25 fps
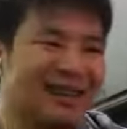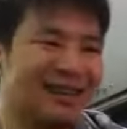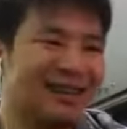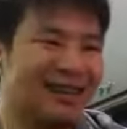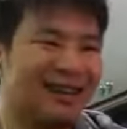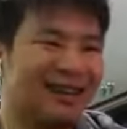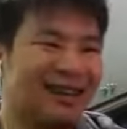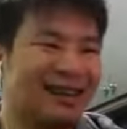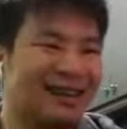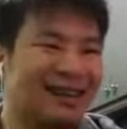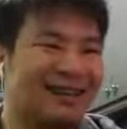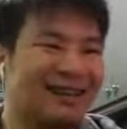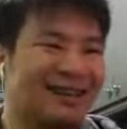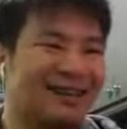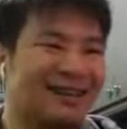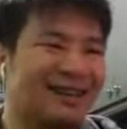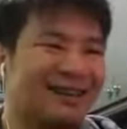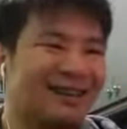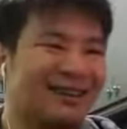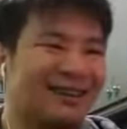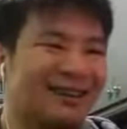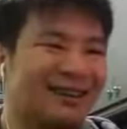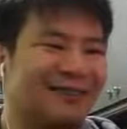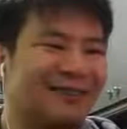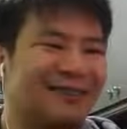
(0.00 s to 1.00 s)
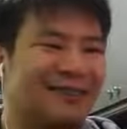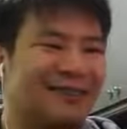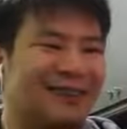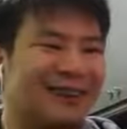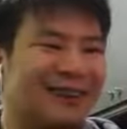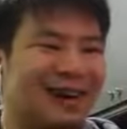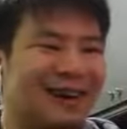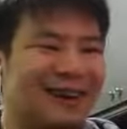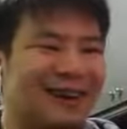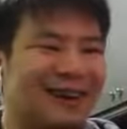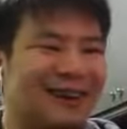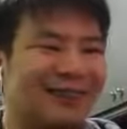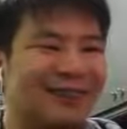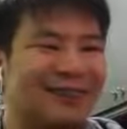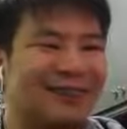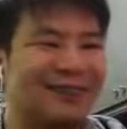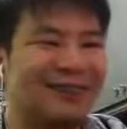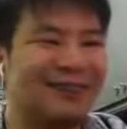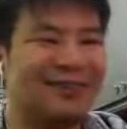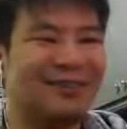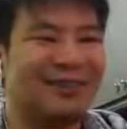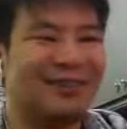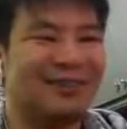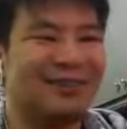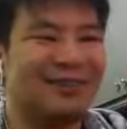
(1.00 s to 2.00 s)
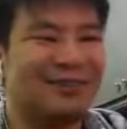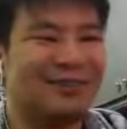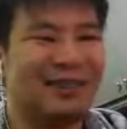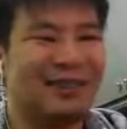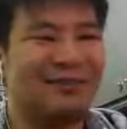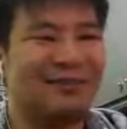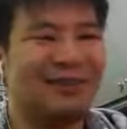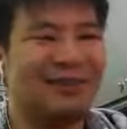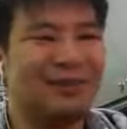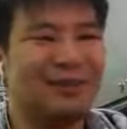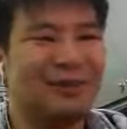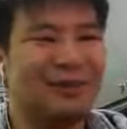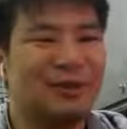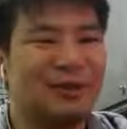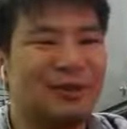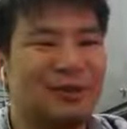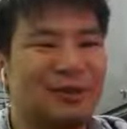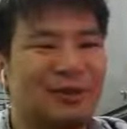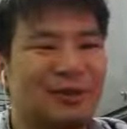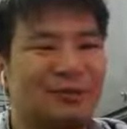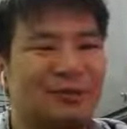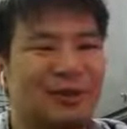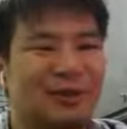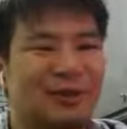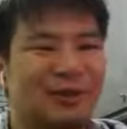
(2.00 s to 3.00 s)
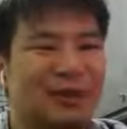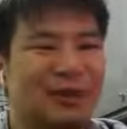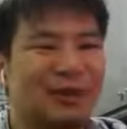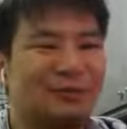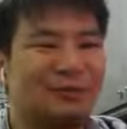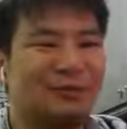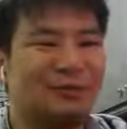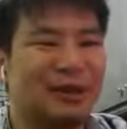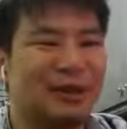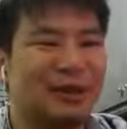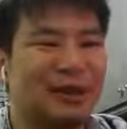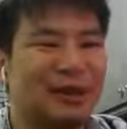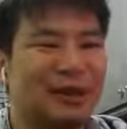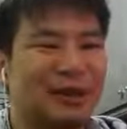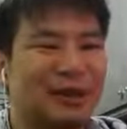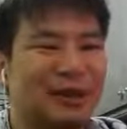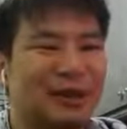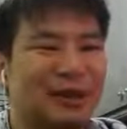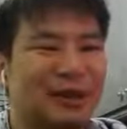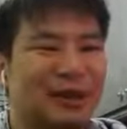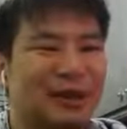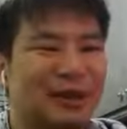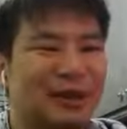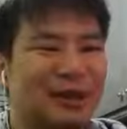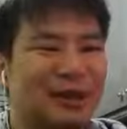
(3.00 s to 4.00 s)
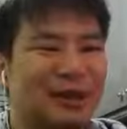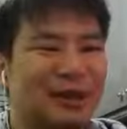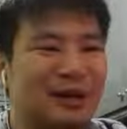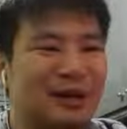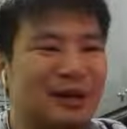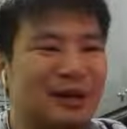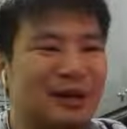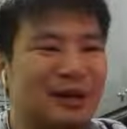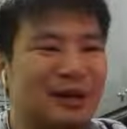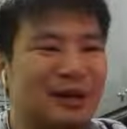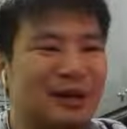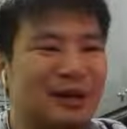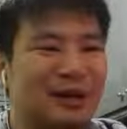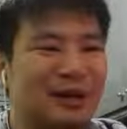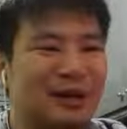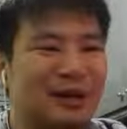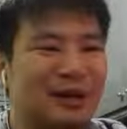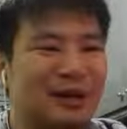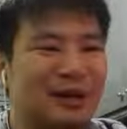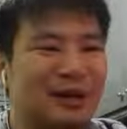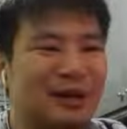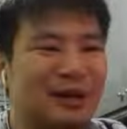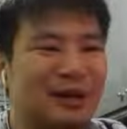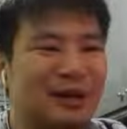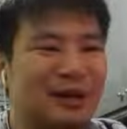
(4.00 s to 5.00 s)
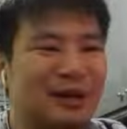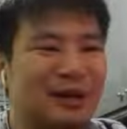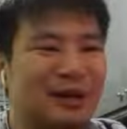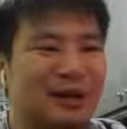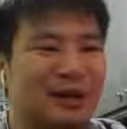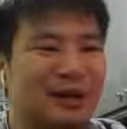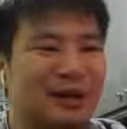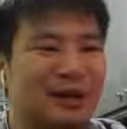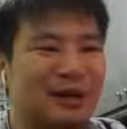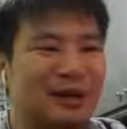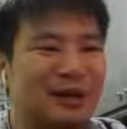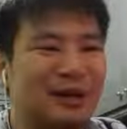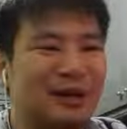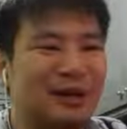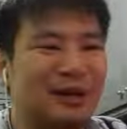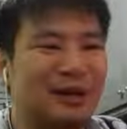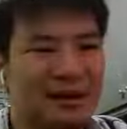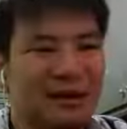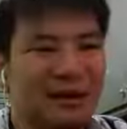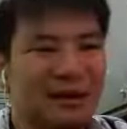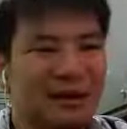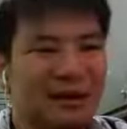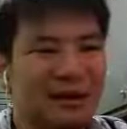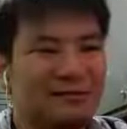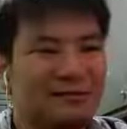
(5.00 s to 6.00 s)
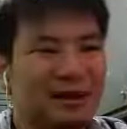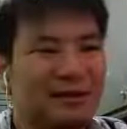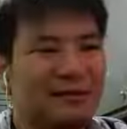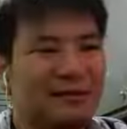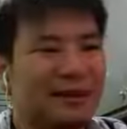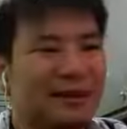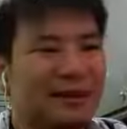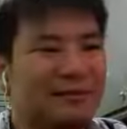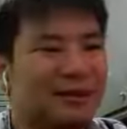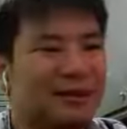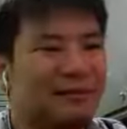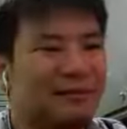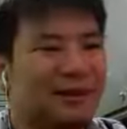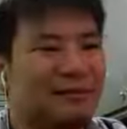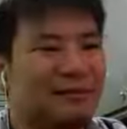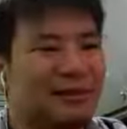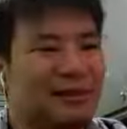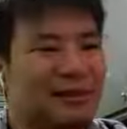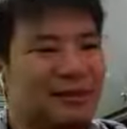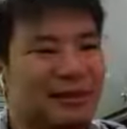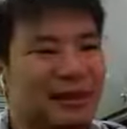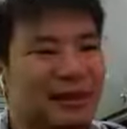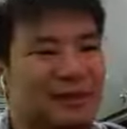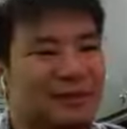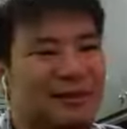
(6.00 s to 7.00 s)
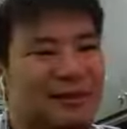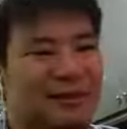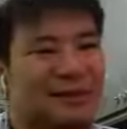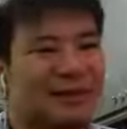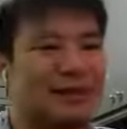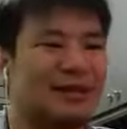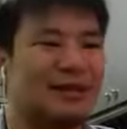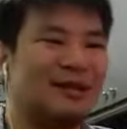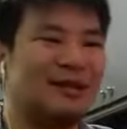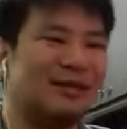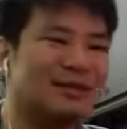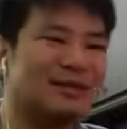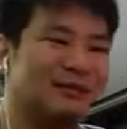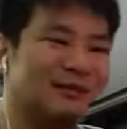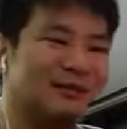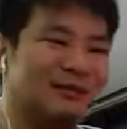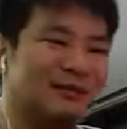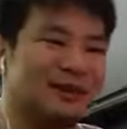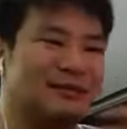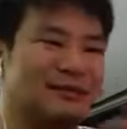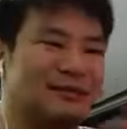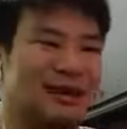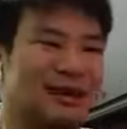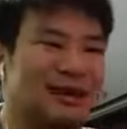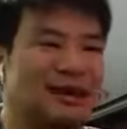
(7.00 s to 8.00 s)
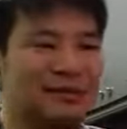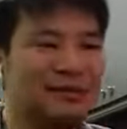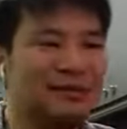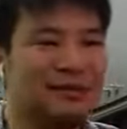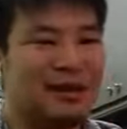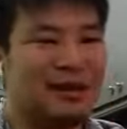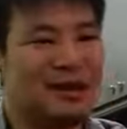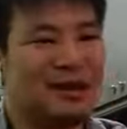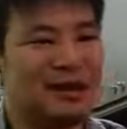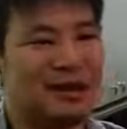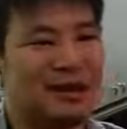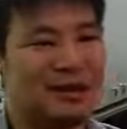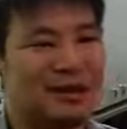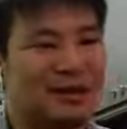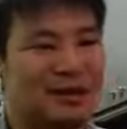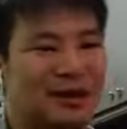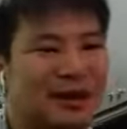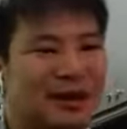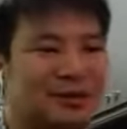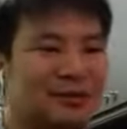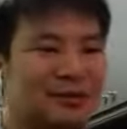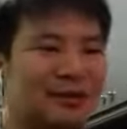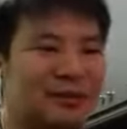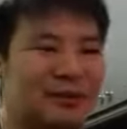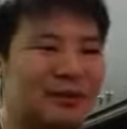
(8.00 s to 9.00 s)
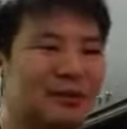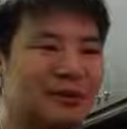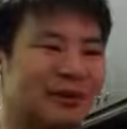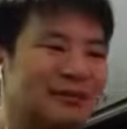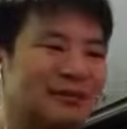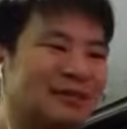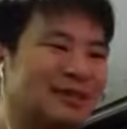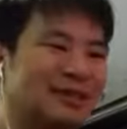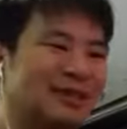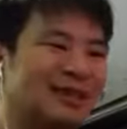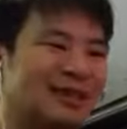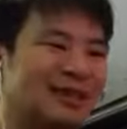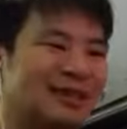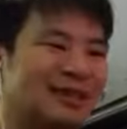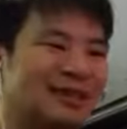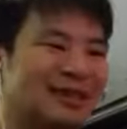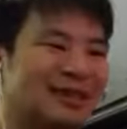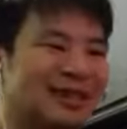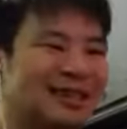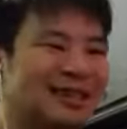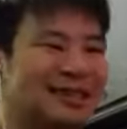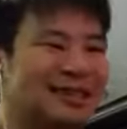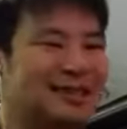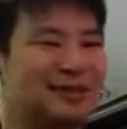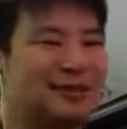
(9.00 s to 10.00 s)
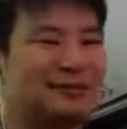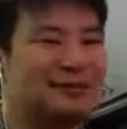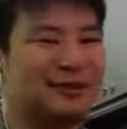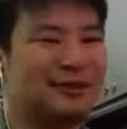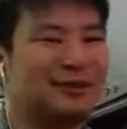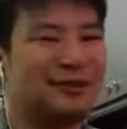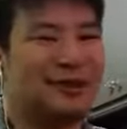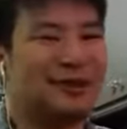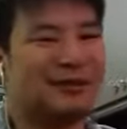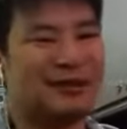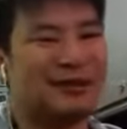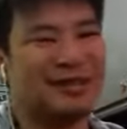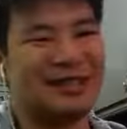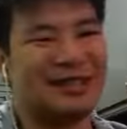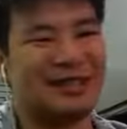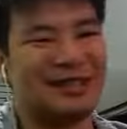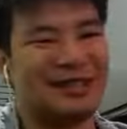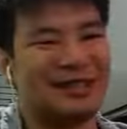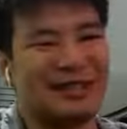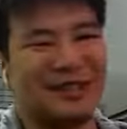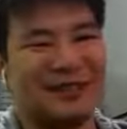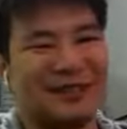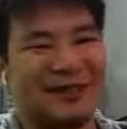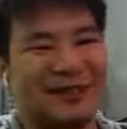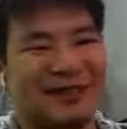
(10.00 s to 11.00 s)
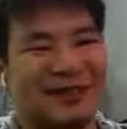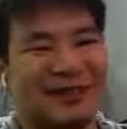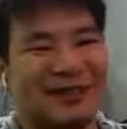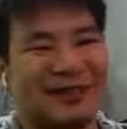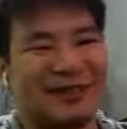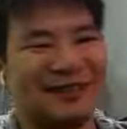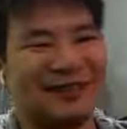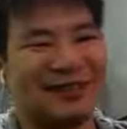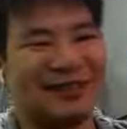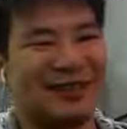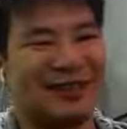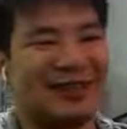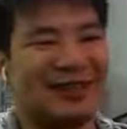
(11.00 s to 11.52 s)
like if I weren't doing programming, um like my family members would keep used to keep telling me, oh, like programmers, like there's no programmers in Singapore and whatnot.